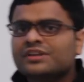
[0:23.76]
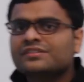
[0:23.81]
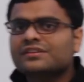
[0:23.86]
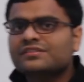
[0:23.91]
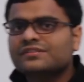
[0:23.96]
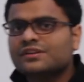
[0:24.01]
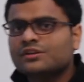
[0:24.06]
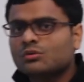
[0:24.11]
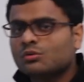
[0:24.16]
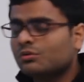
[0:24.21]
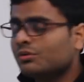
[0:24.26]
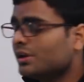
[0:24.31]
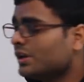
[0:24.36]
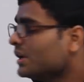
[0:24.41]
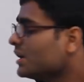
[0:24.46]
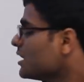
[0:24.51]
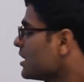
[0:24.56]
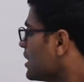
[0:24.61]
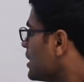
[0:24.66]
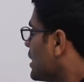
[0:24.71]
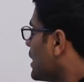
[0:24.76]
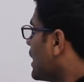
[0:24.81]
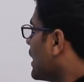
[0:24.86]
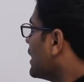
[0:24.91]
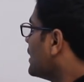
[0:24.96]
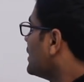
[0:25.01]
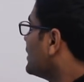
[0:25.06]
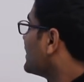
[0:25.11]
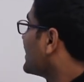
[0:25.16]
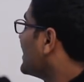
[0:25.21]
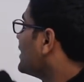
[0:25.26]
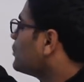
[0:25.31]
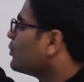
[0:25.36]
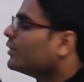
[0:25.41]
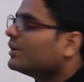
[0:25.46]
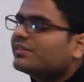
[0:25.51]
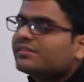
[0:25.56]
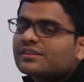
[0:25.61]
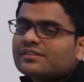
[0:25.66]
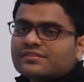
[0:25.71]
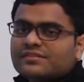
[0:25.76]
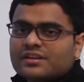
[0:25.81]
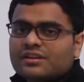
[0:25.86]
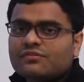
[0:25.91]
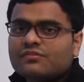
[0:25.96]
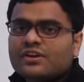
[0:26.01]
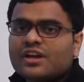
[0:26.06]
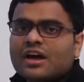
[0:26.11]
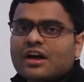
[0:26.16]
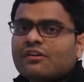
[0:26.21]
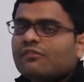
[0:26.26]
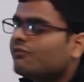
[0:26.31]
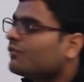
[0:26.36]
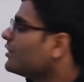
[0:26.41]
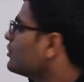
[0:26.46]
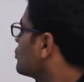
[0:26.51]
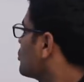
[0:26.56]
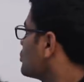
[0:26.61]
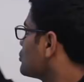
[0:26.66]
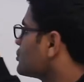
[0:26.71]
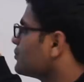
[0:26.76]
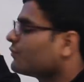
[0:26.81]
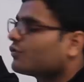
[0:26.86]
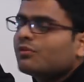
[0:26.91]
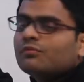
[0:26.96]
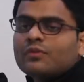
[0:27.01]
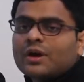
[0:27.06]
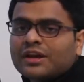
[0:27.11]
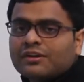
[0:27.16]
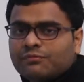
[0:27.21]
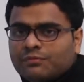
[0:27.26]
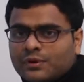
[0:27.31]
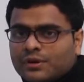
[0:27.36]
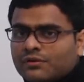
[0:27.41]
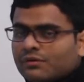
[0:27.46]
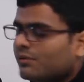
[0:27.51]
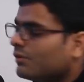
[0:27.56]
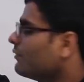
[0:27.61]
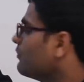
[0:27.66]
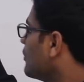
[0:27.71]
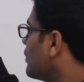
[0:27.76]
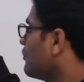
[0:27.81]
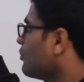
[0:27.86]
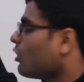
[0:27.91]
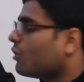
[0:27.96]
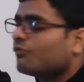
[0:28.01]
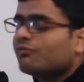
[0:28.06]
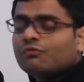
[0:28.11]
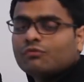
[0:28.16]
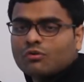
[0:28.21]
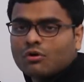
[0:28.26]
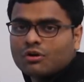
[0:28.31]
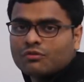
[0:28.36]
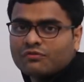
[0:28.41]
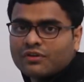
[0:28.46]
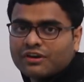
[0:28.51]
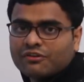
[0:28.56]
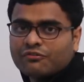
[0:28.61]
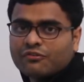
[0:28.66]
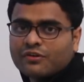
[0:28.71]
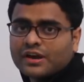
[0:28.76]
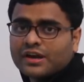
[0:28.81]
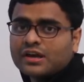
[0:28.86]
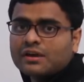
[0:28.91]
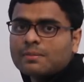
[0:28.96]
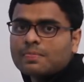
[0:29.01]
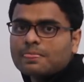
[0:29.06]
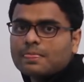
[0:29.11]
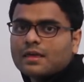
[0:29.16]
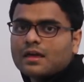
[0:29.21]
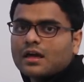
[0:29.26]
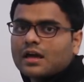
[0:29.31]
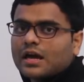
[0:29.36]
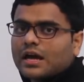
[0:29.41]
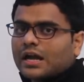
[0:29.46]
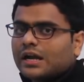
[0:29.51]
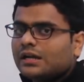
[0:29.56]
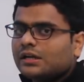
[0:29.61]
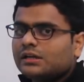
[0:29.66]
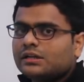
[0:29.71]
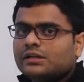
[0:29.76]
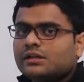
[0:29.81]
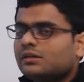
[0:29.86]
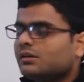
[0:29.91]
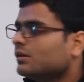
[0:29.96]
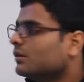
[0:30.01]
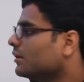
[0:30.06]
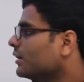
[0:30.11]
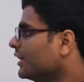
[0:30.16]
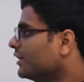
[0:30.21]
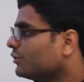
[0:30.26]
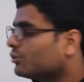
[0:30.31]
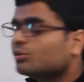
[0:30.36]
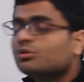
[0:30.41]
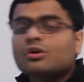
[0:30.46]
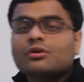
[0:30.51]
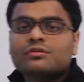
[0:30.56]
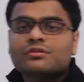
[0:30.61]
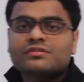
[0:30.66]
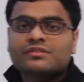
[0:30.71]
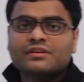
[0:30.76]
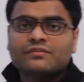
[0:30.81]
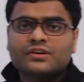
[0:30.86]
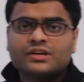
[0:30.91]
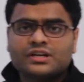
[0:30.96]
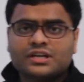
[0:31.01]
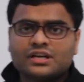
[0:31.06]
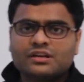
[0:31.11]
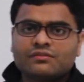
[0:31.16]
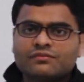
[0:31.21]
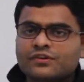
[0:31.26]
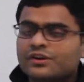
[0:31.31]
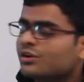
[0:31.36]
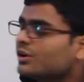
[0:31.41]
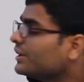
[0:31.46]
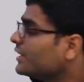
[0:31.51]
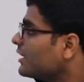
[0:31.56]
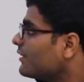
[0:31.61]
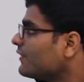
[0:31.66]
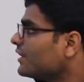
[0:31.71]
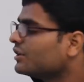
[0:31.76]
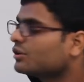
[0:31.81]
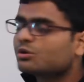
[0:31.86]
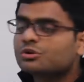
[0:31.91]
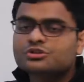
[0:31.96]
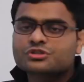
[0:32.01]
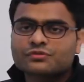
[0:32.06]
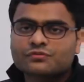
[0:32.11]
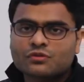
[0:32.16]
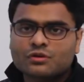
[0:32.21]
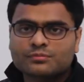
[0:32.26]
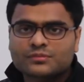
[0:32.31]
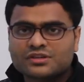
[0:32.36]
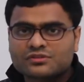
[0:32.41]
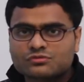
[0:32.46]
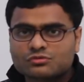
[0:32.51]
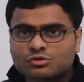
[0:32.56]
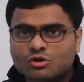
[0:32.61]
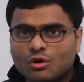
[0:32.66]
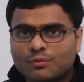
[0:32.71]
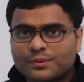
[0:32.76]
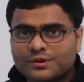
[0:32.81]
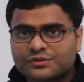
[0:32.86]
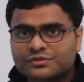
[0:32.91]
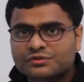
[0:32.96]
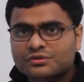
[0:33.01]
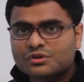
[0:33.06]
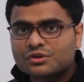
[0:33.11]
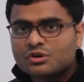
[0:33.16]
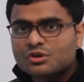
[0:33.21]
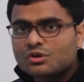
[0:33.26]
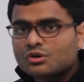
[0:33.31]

2016 only and in GATE 2016 we have one question from IP uh, on, on Wi-Fi and uh, in 2017 we didn't have any question from these two topics